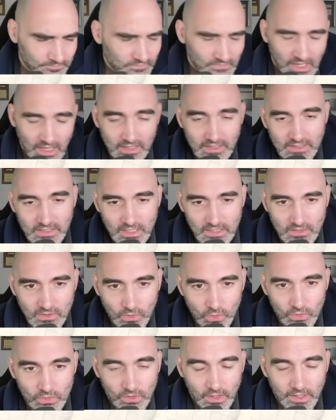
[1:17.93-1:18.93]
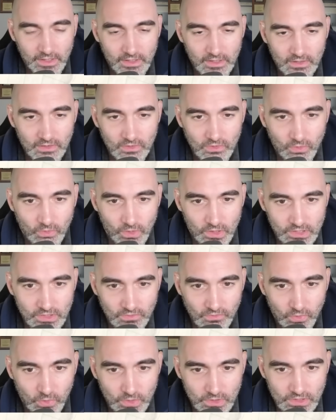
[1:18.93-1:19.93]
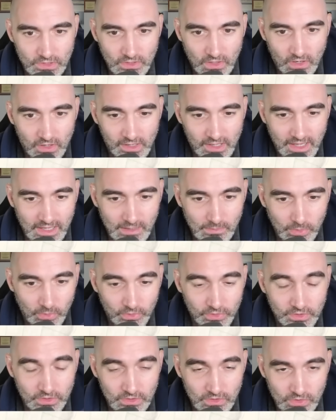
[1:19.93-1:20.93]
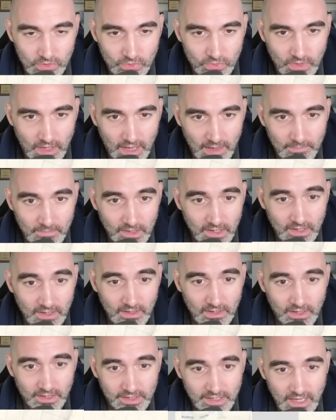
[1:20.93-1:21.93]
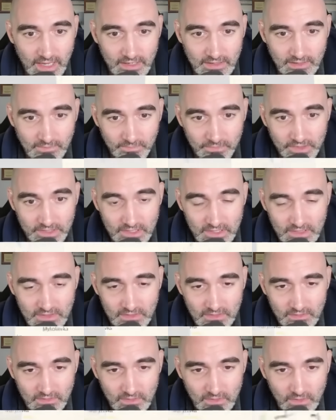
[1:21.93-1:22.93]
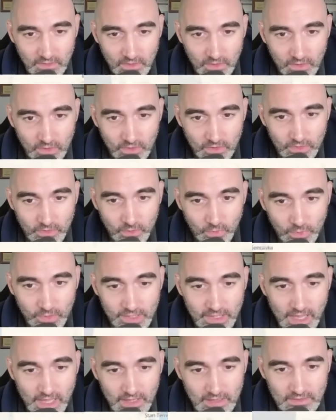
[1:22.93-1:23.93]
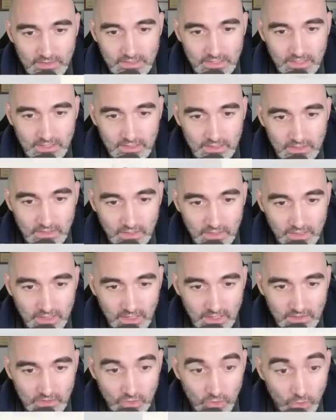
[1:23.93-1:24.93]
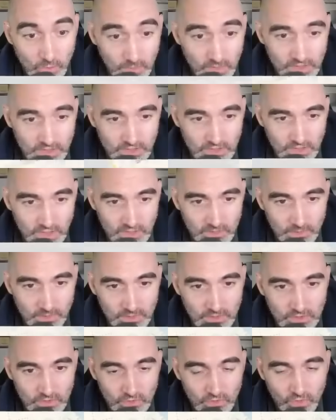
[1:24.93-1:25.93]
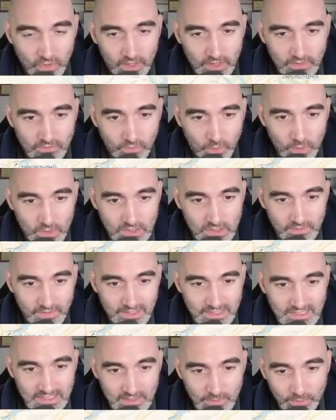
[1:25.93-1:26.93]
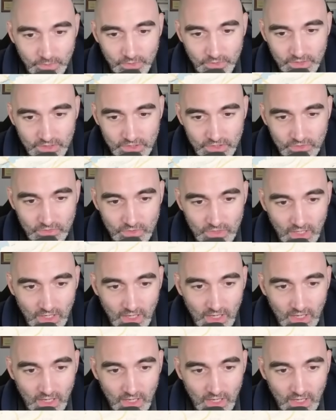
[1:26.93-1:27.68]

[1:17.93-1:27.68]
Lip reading: And it doesn't look like the Russian forces are able to do that. Again, this isn't, we can't sit, get too much in judgment because Ukrainian forces have had similar issues